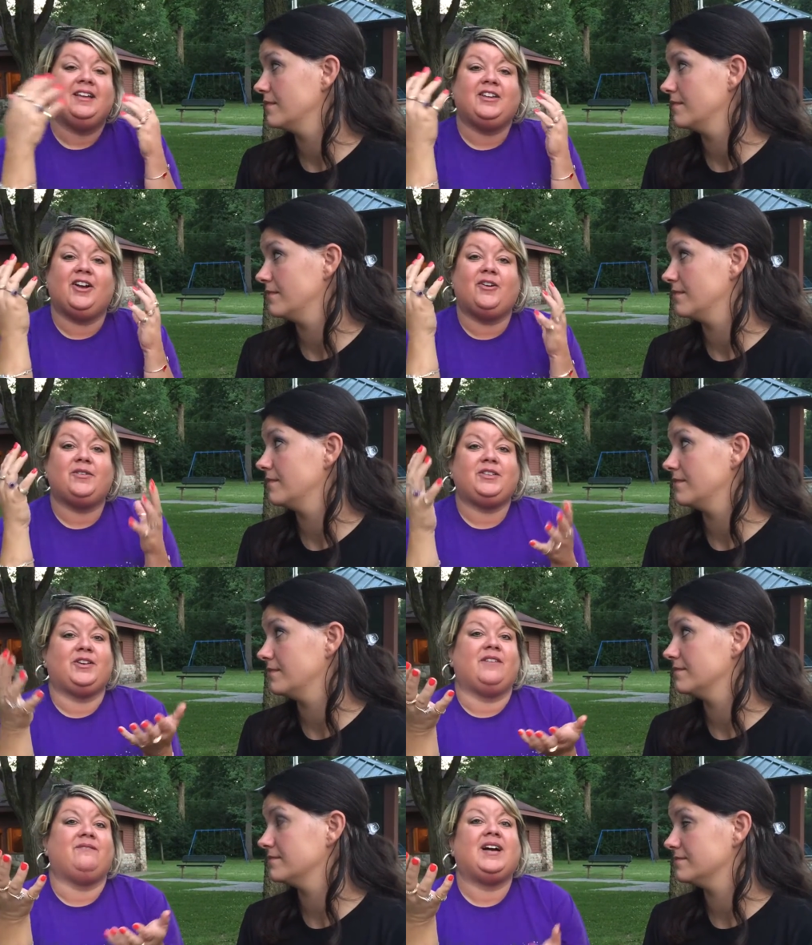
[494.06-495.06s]
Speaker 1: you know,
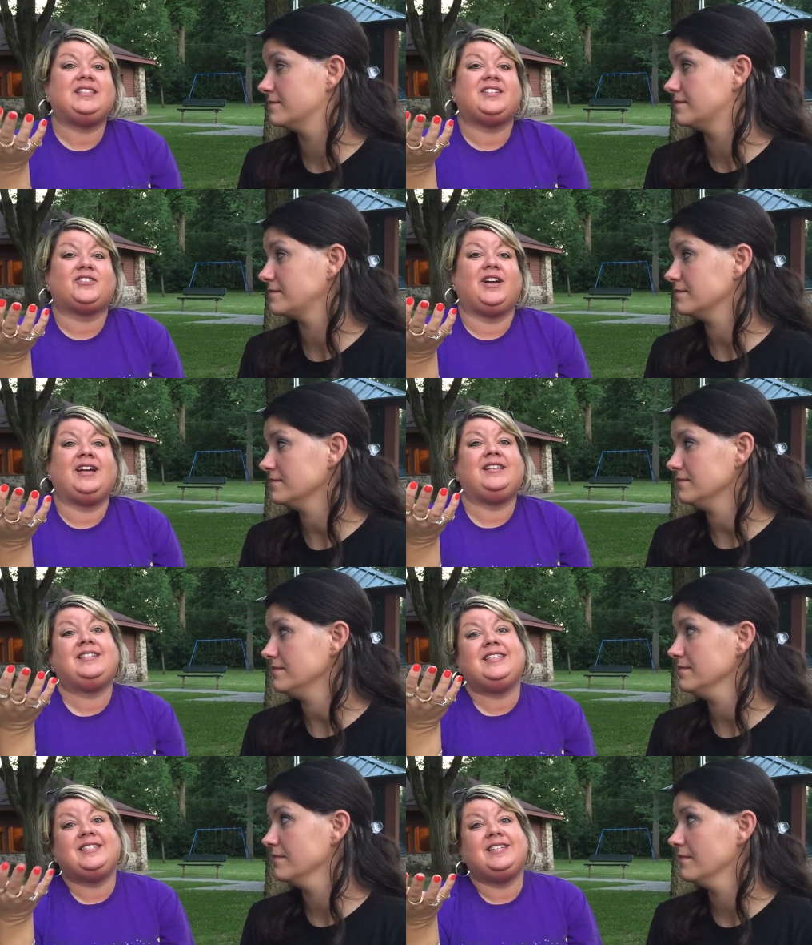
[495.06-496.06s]
you can find such great
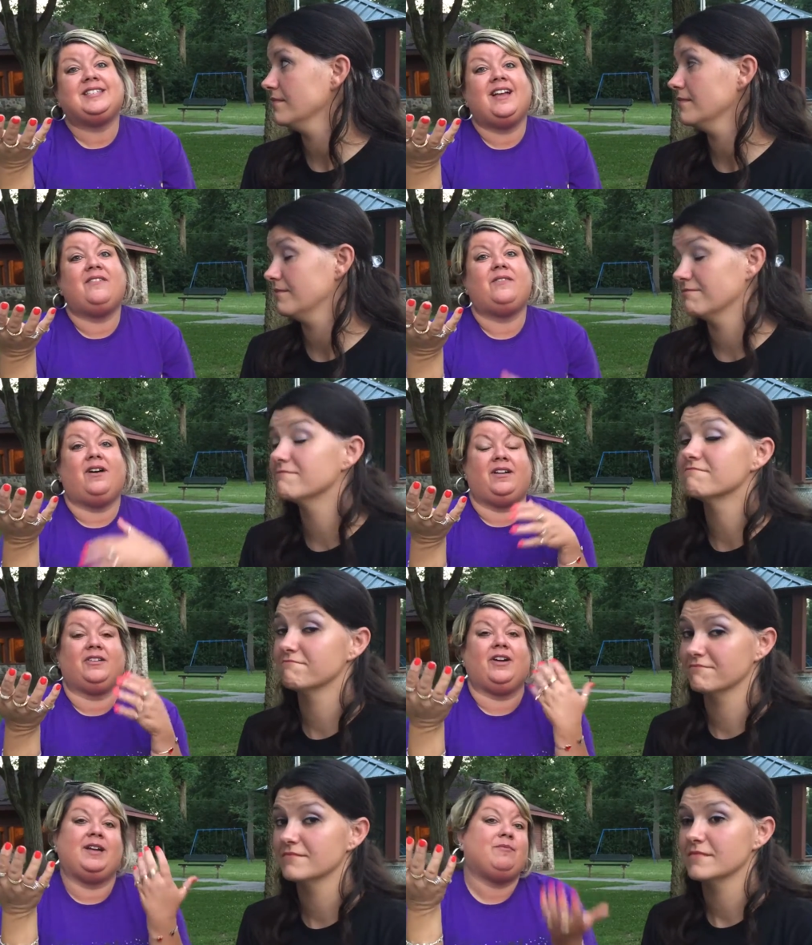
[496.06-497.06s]
Disney stuff on
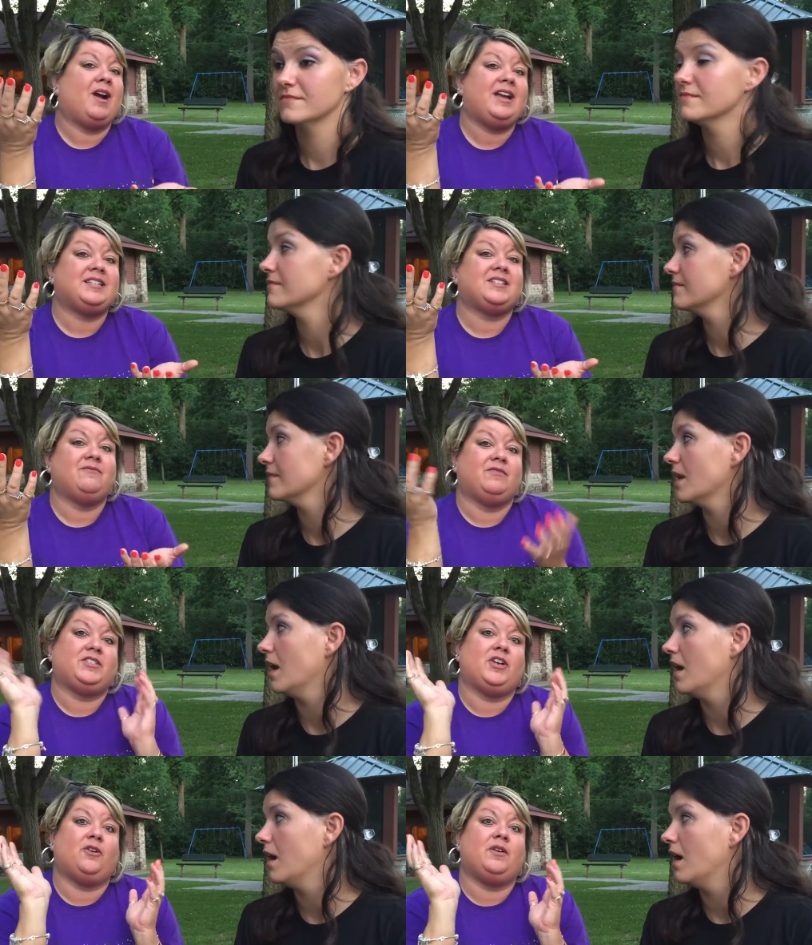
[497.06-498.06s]
a great price.
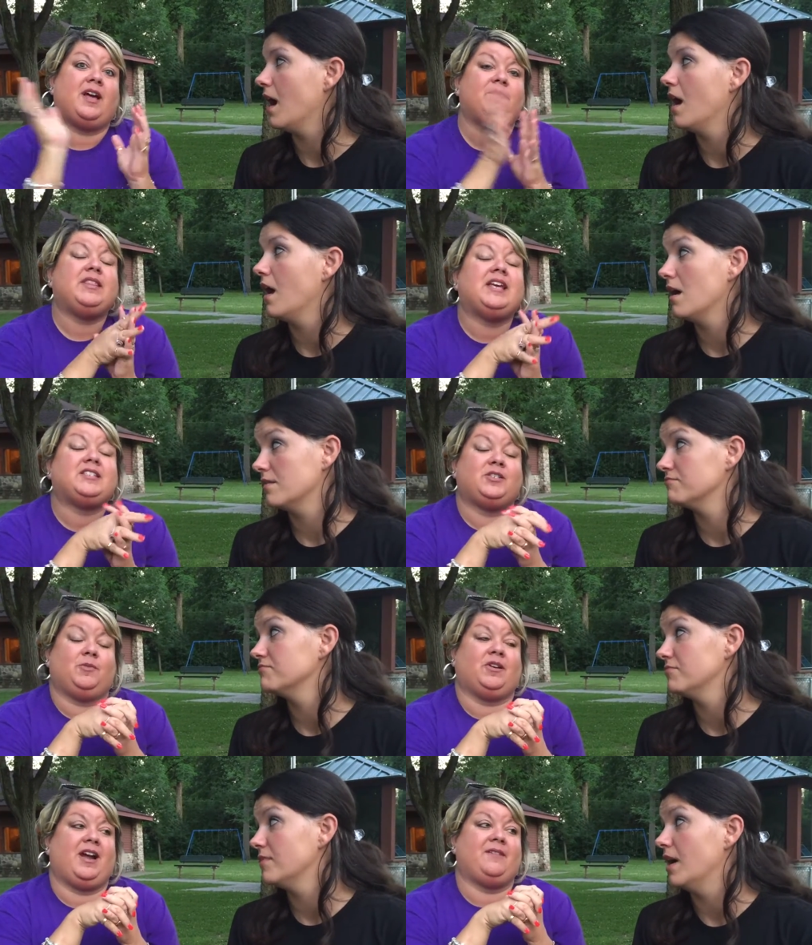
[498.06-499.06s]
So, I mean, that's
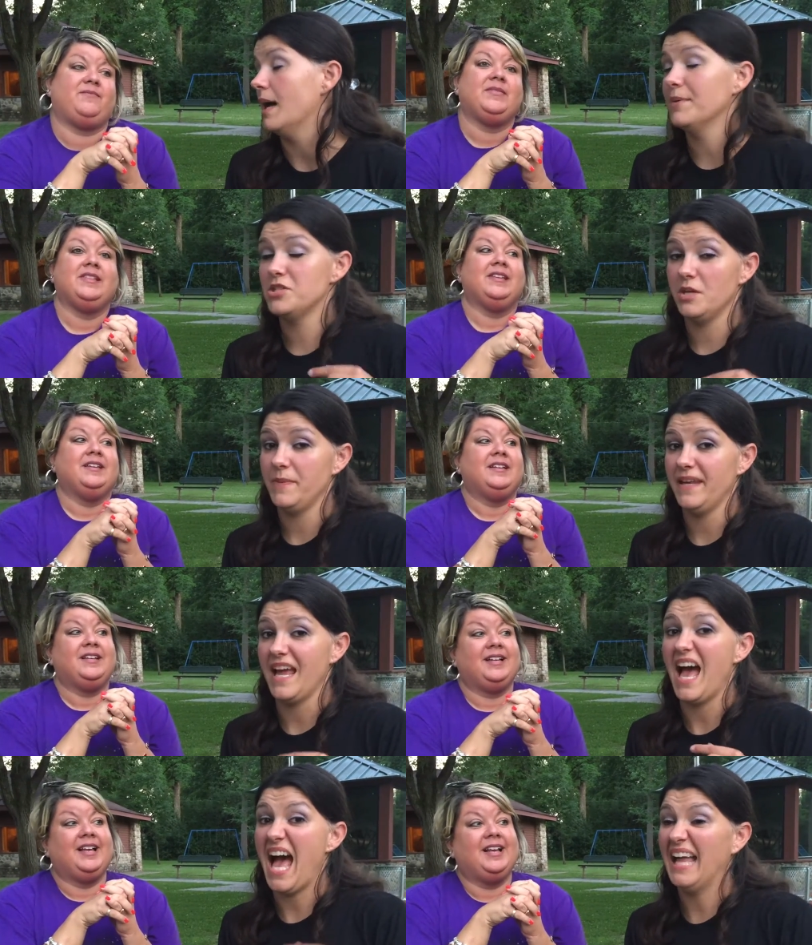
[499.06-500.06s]
super great. I'm gonna jump
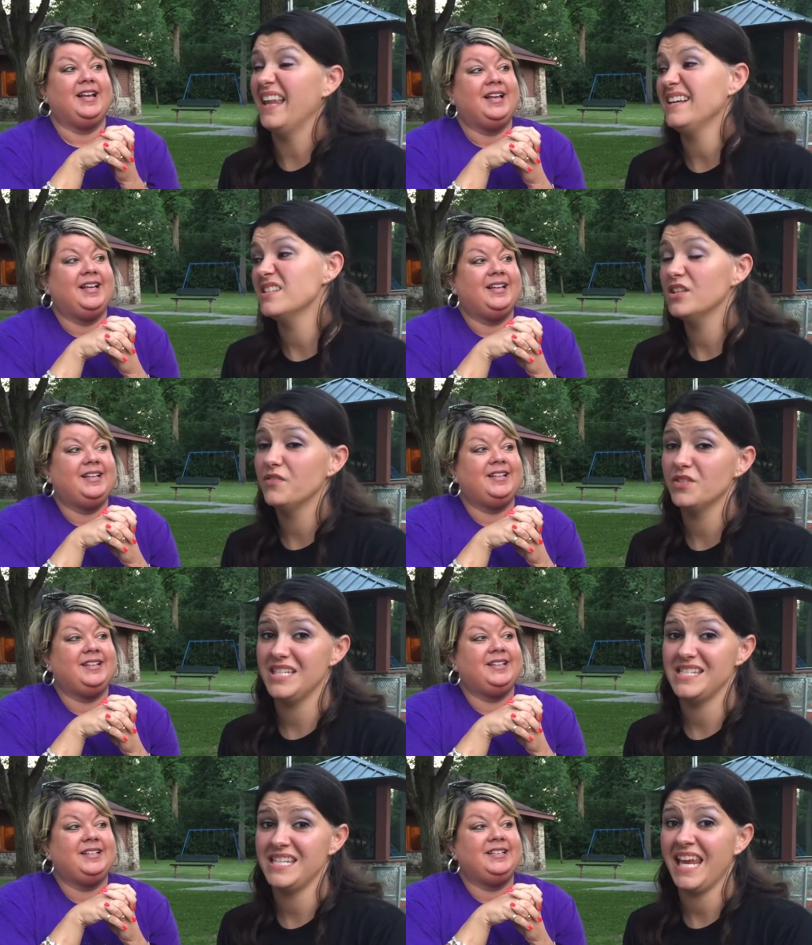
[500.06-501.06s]
in.
Speaker 2: I like to look for
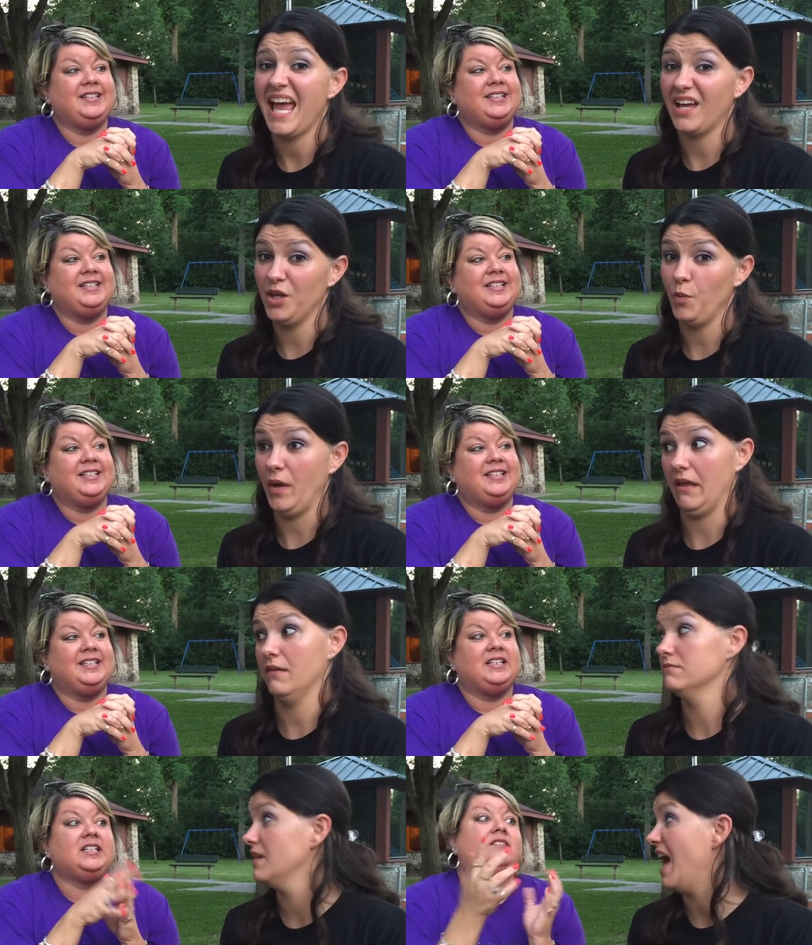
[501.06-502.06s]
Disney at
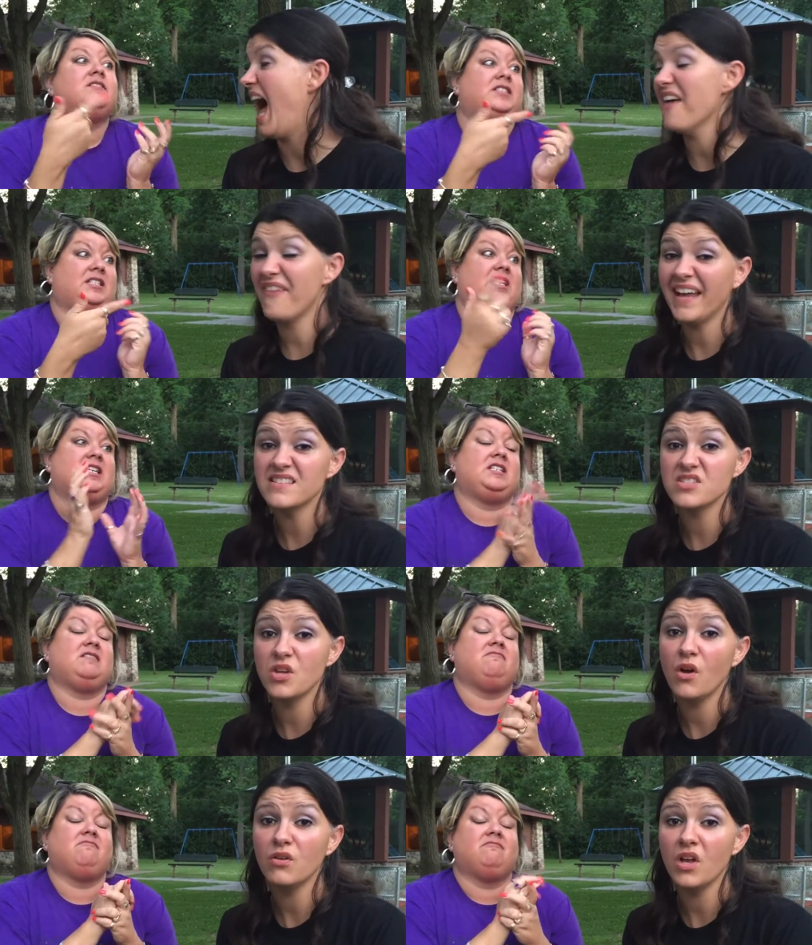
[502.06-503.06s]
Goodwill. I See? find
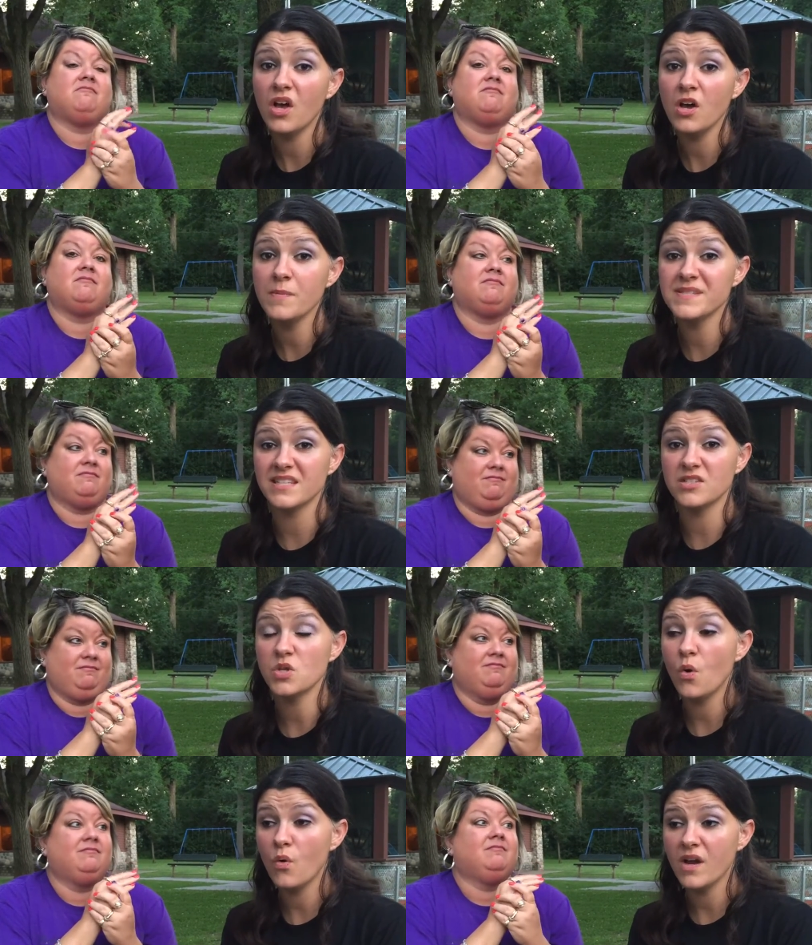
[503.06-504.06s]
snow globes oh,
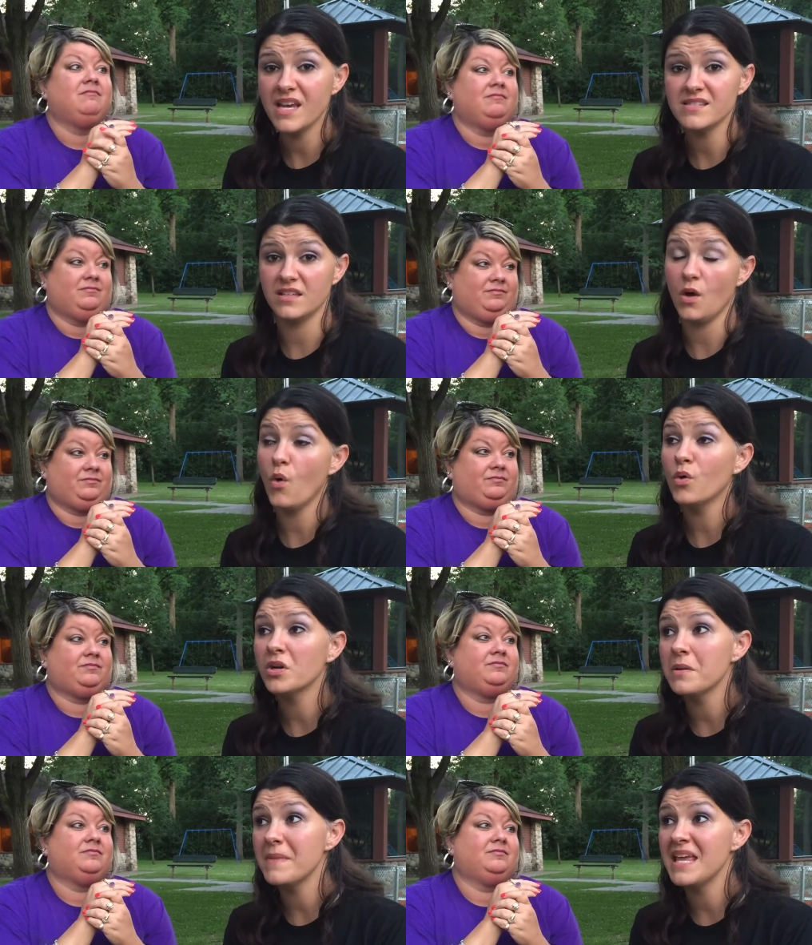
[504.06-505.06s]
and yeah. toys and
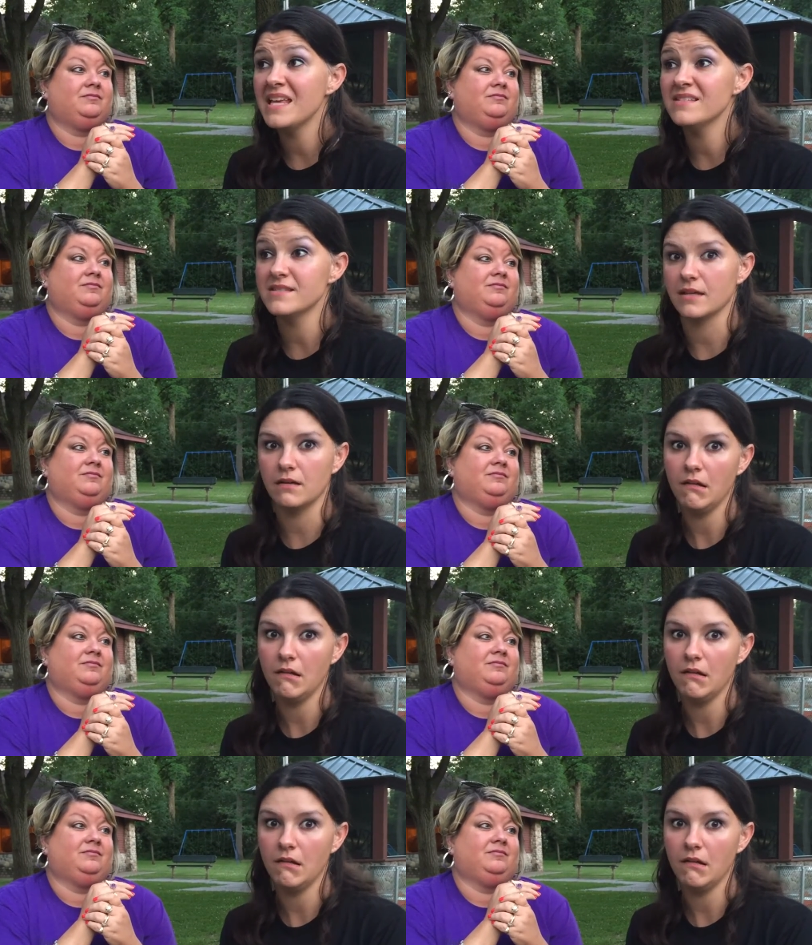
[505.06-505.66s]
ornaments and